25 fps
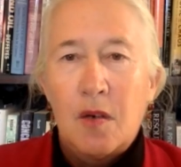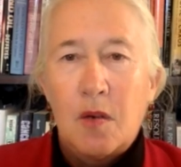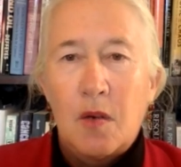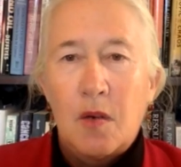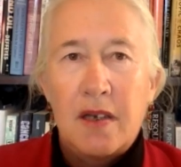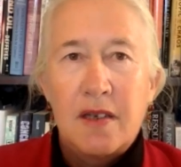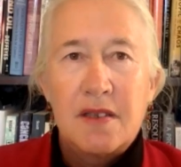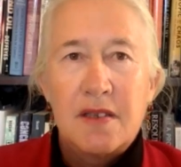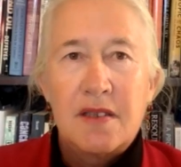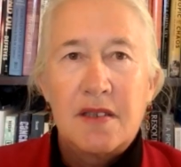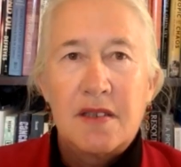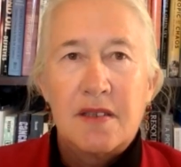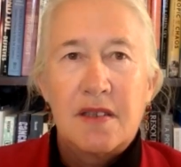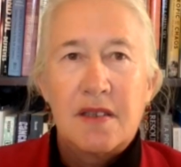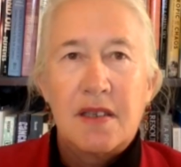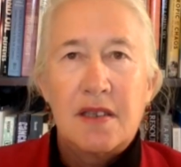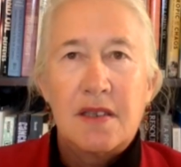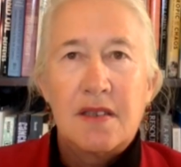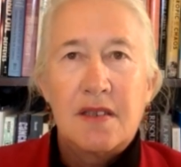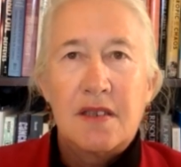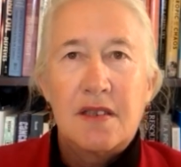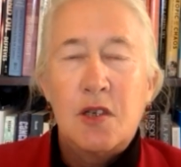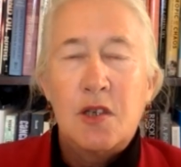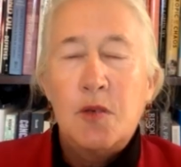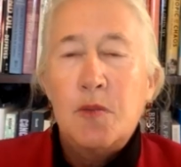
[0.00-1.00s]
As,
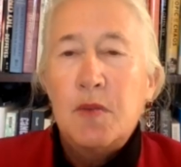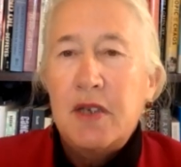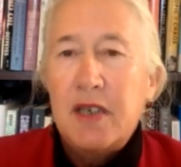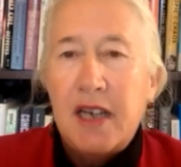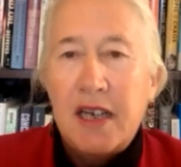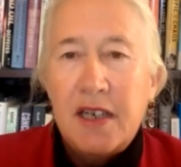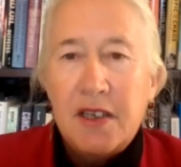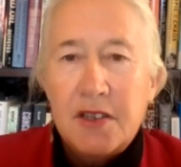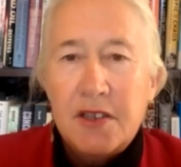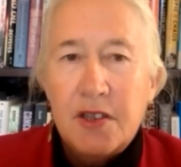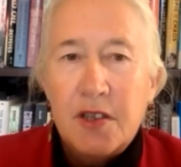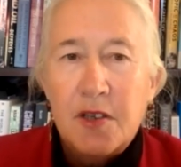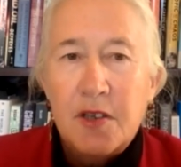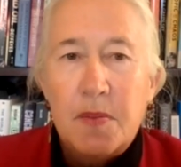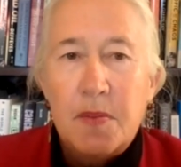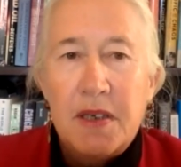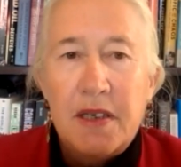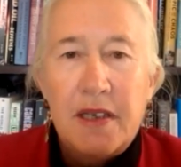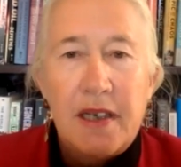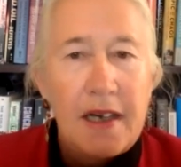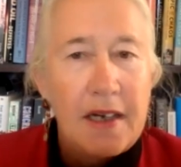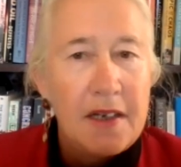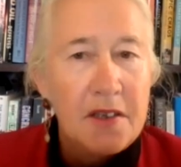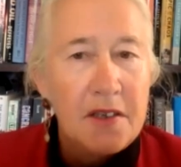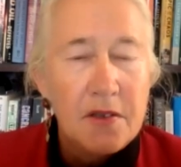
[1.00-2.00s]
as human nature to be
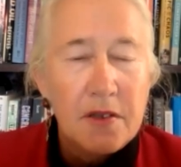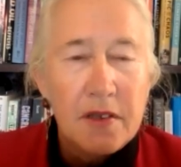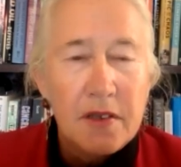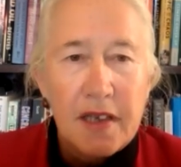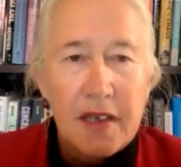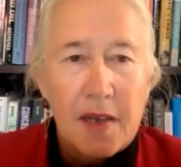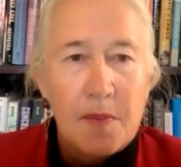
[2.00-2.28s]
naturally